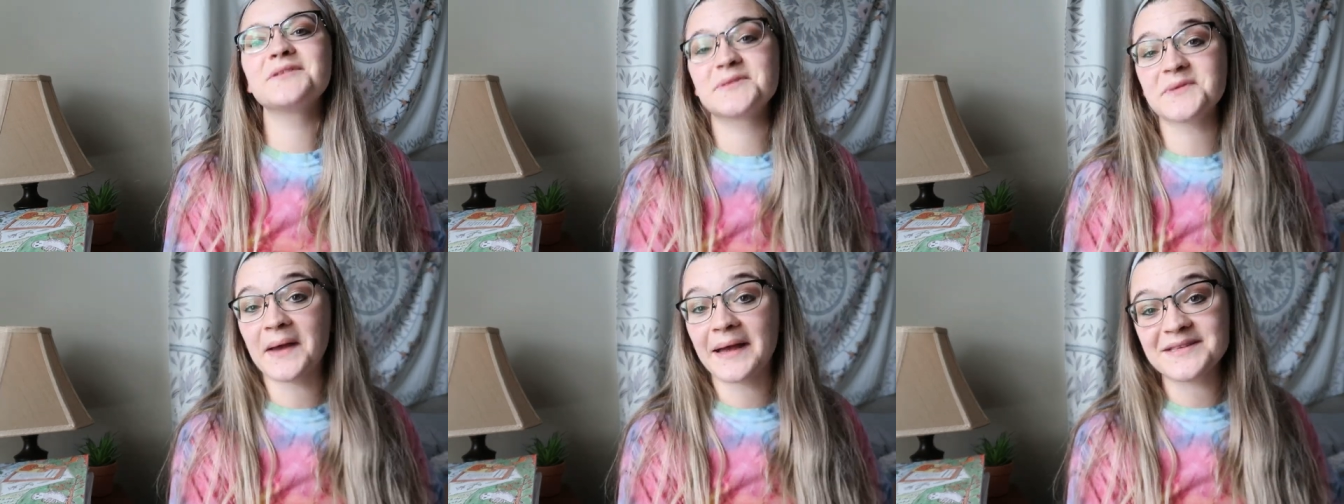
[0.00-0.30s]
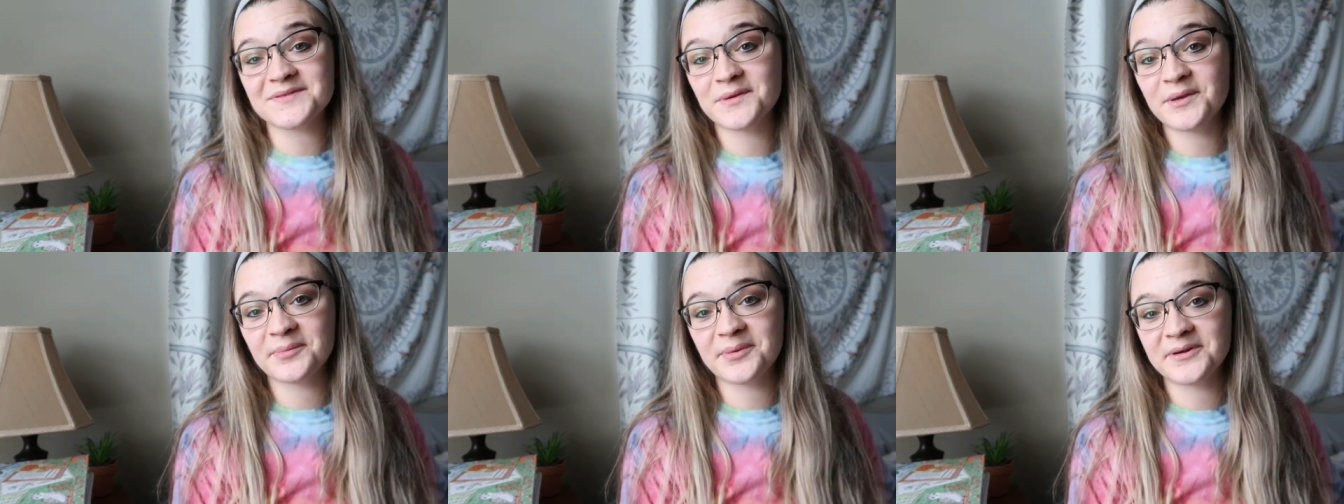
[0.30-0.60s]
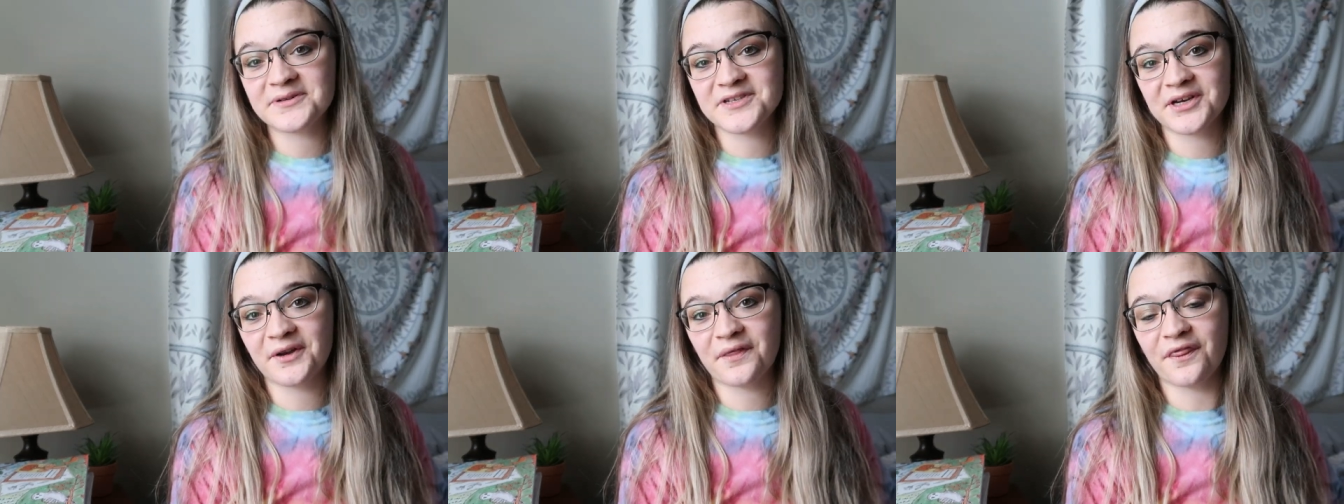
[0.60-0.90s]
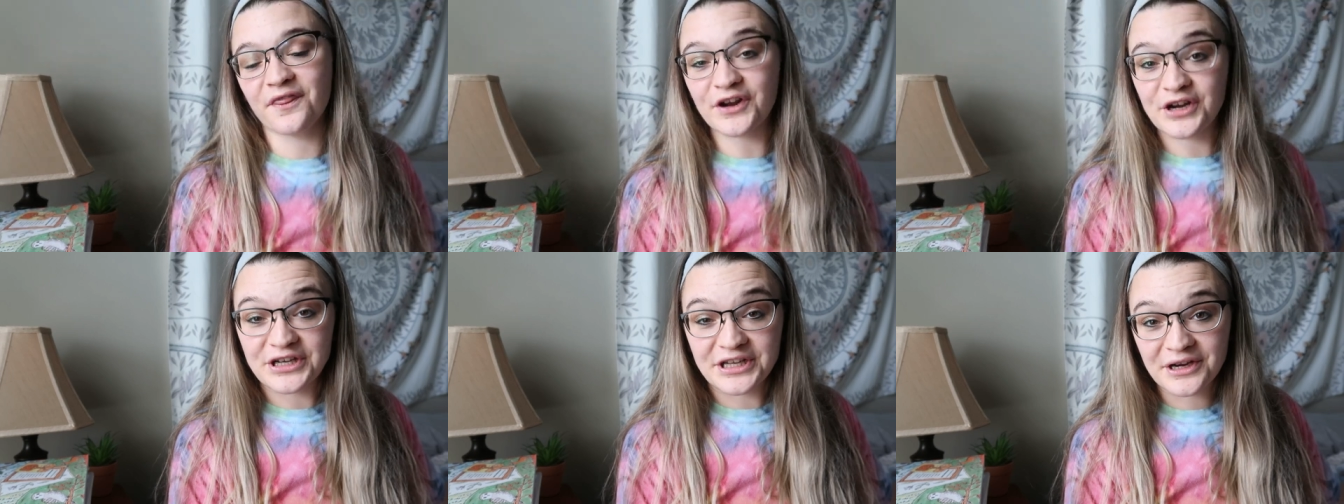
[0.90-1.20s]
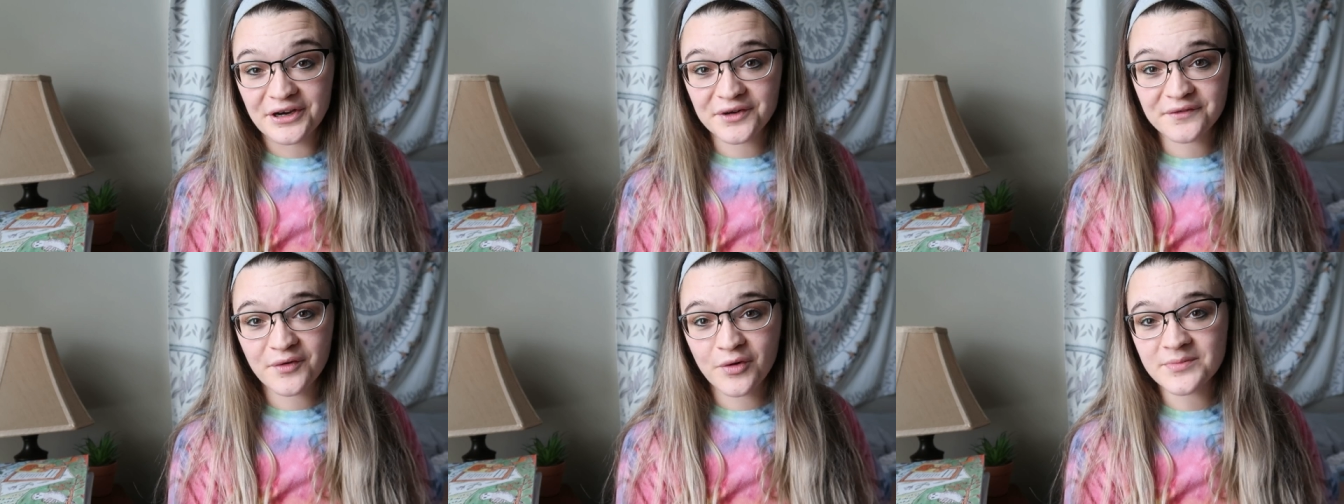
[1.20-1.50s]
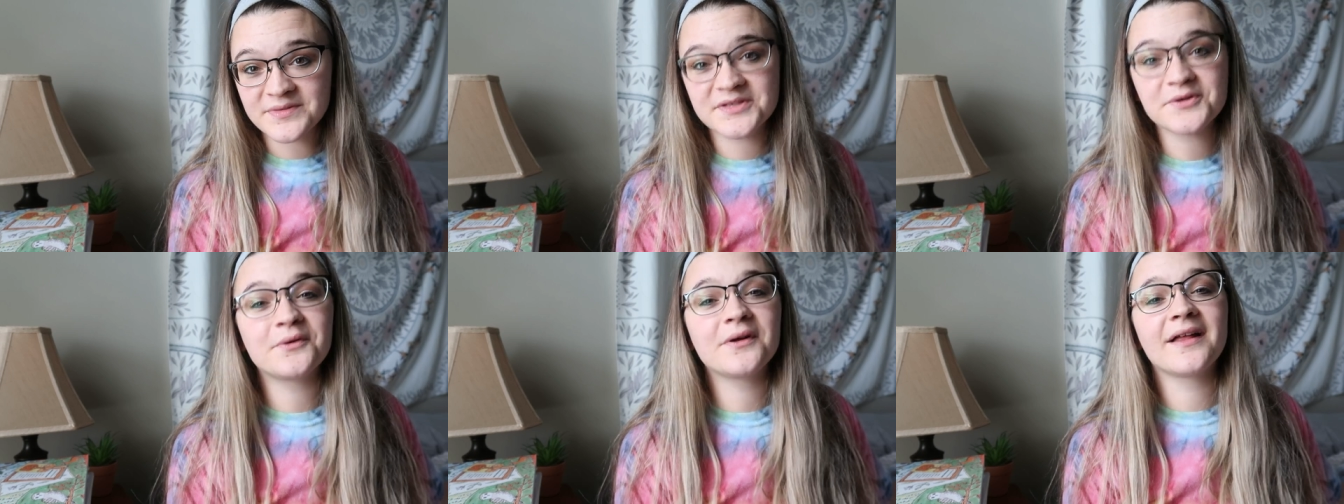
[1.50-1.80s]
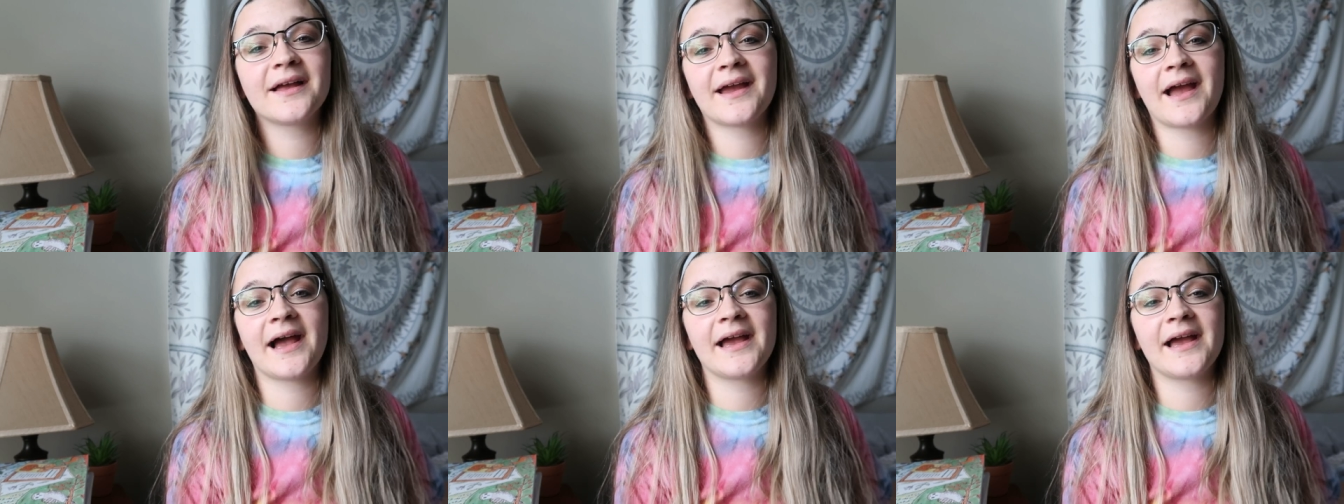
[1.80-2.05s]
So as we approach our third year of homeschooling,